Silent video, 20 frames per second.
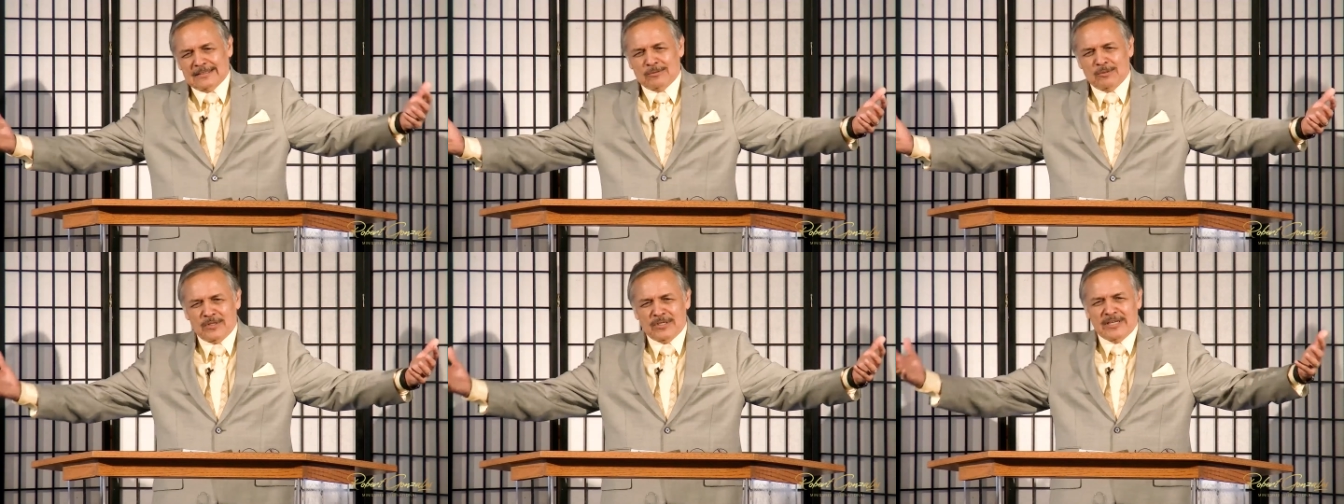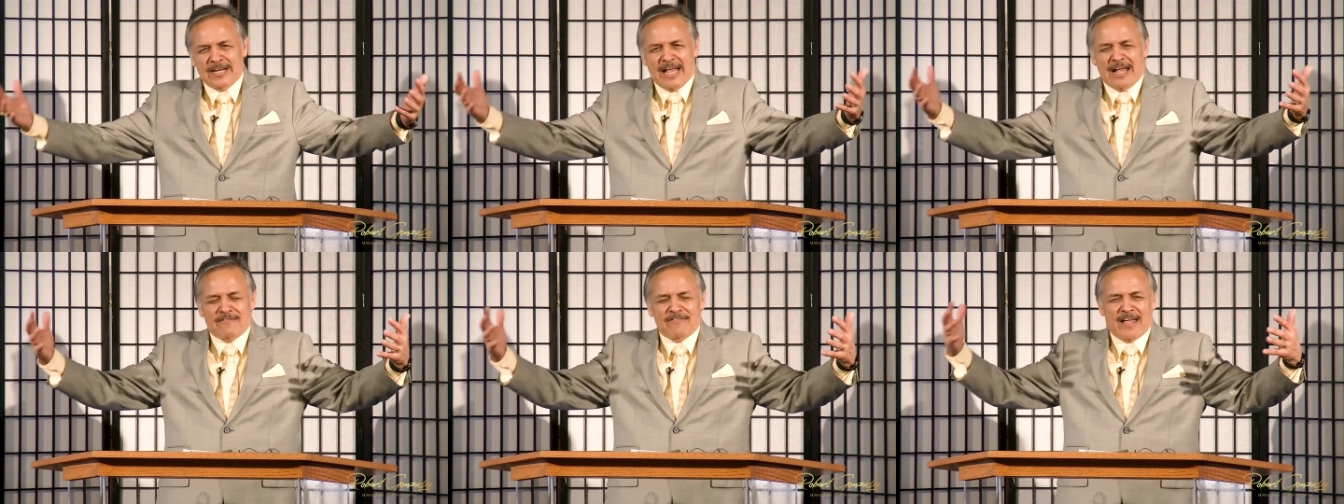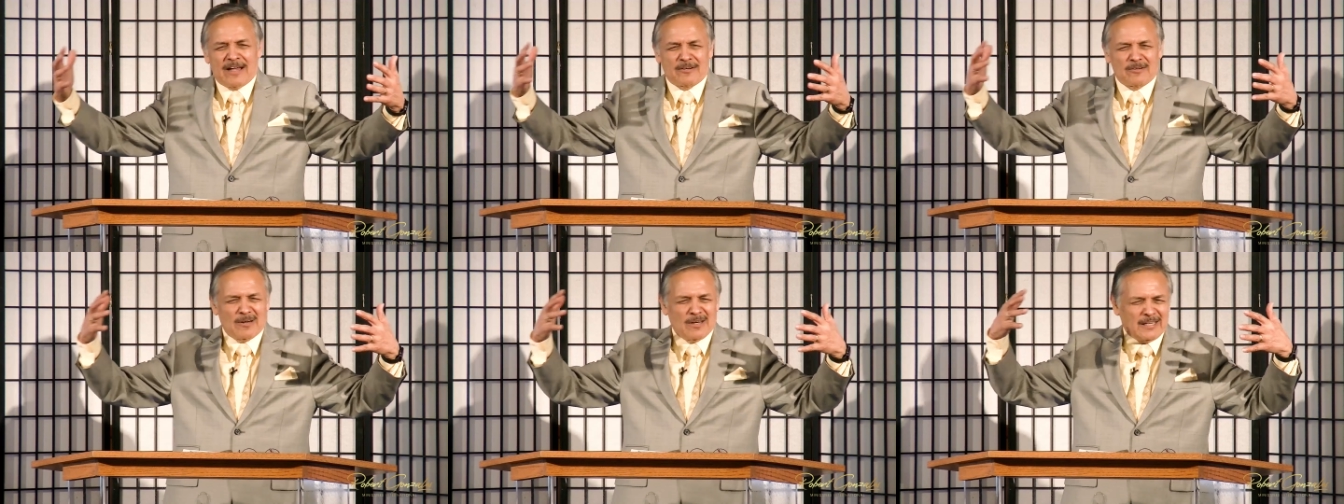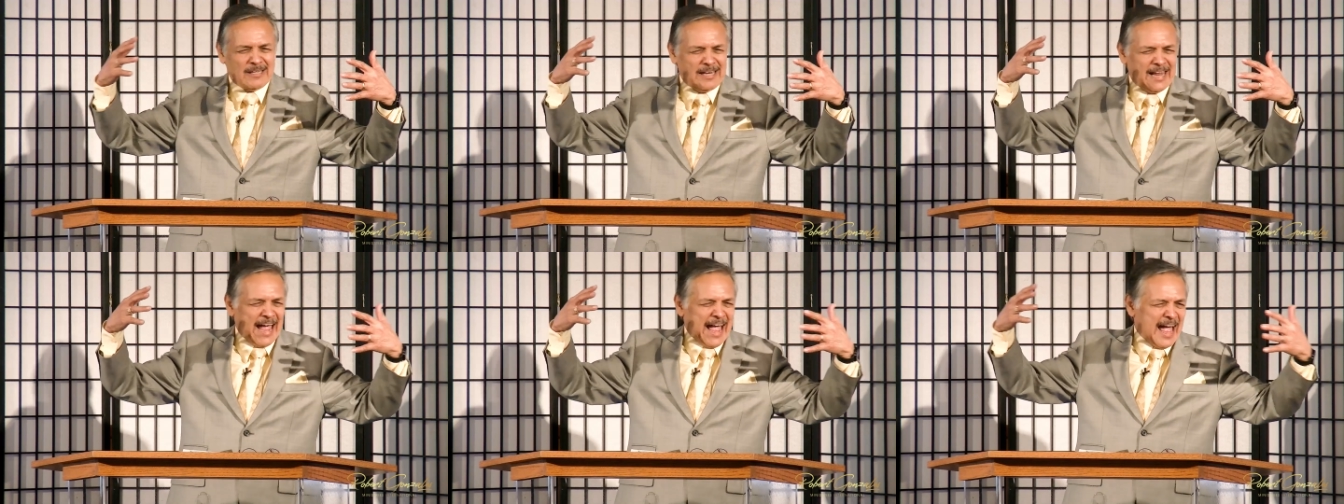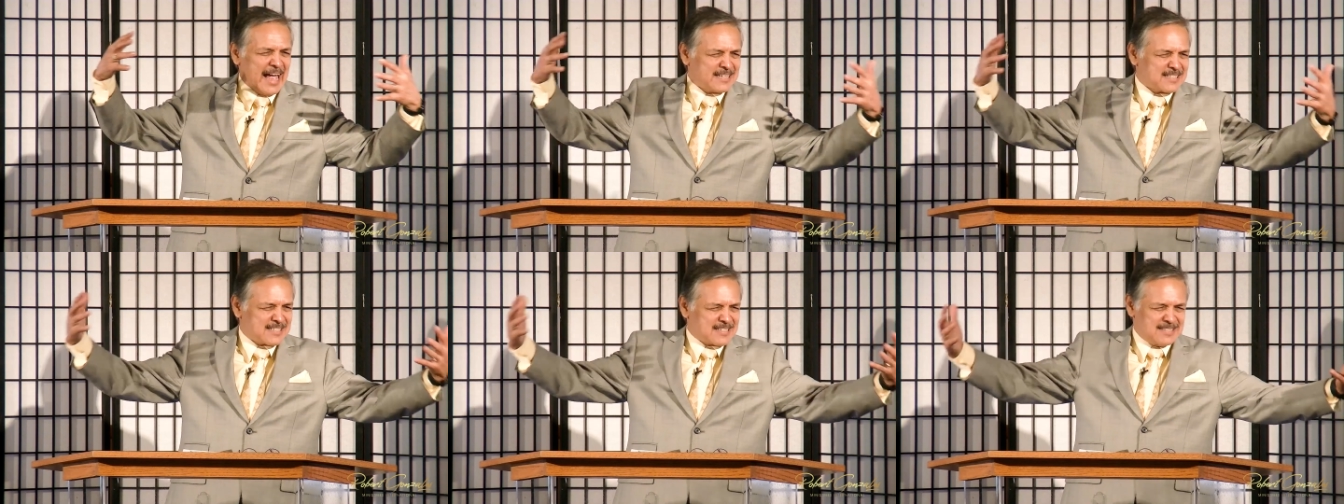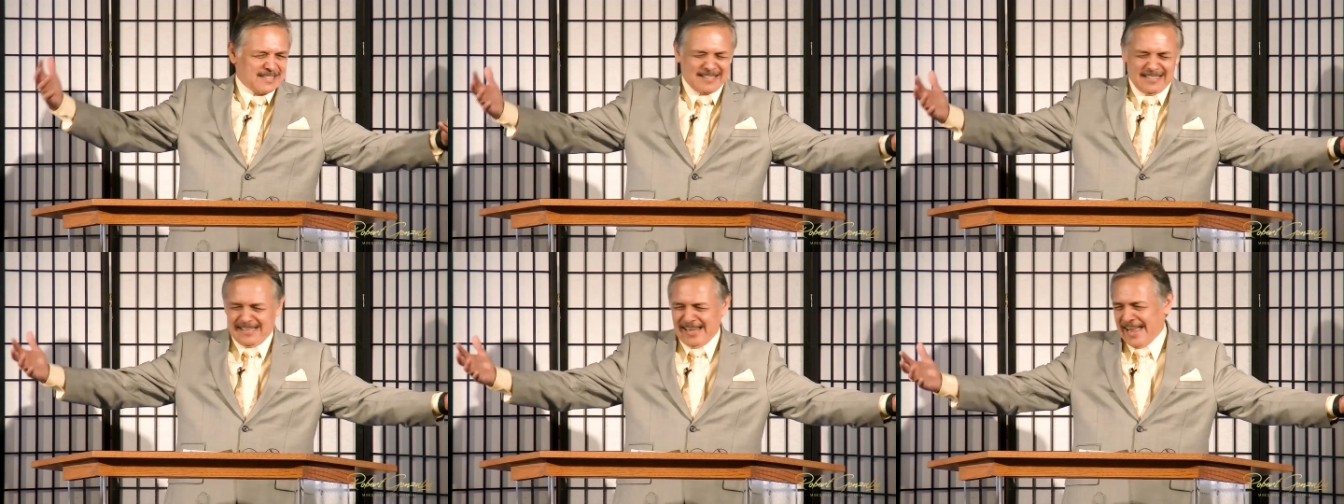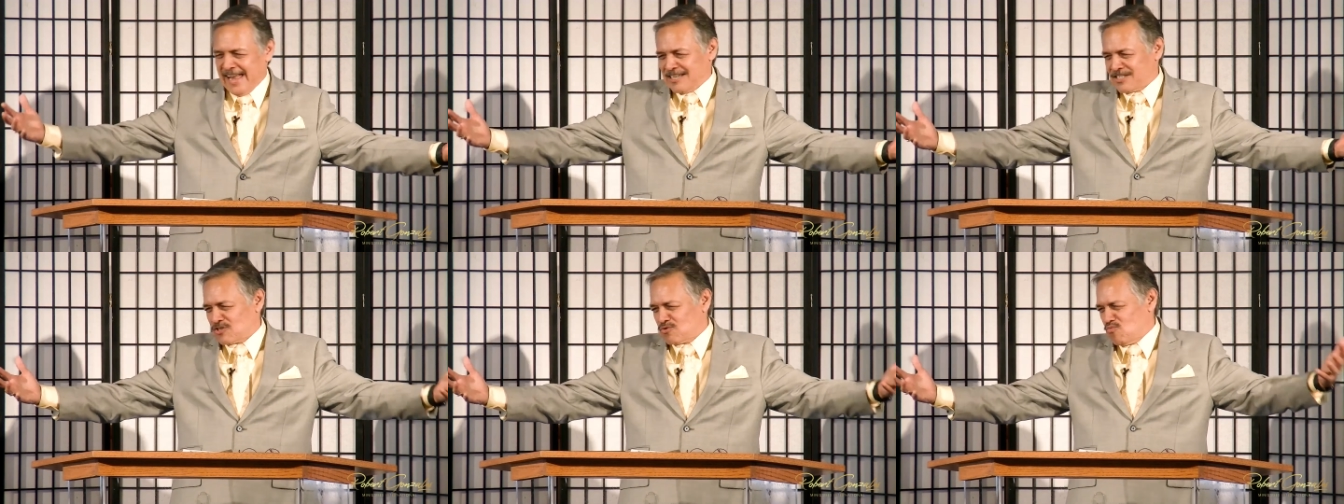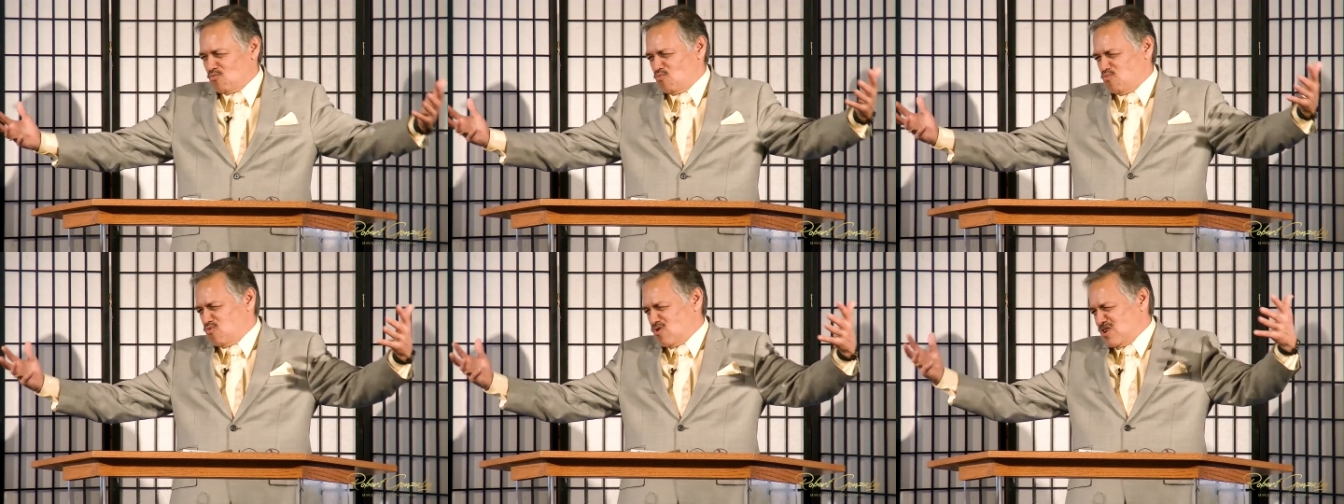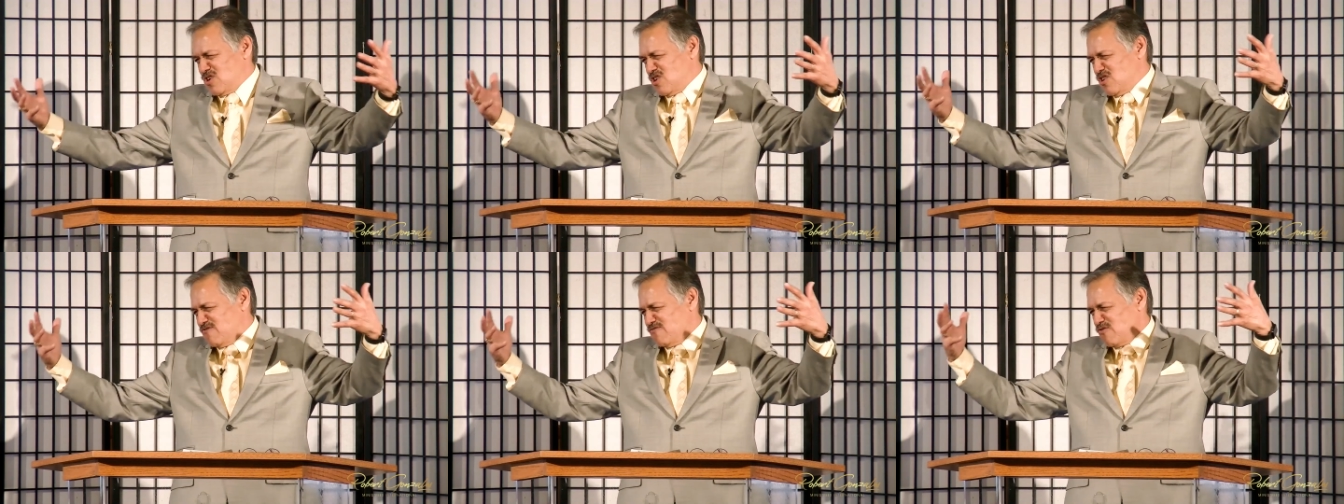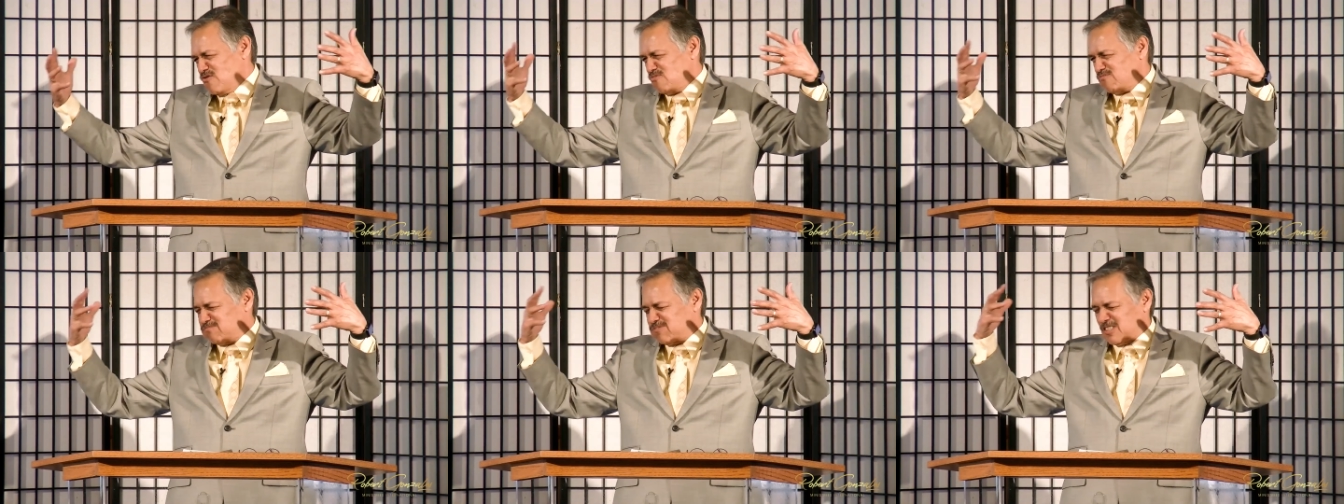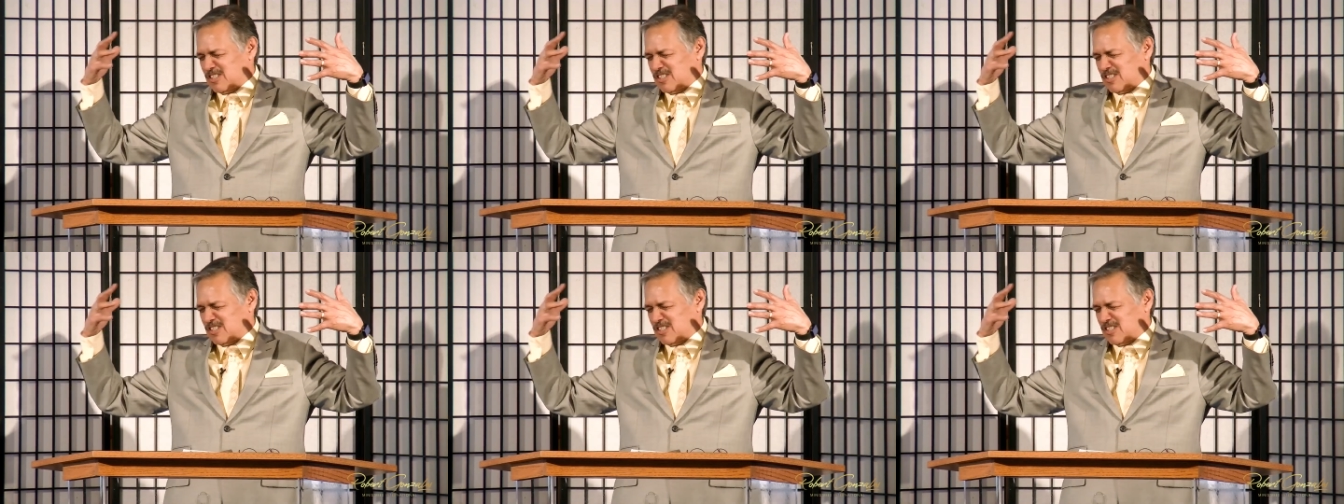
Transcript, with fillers: We're going to have that last wonderful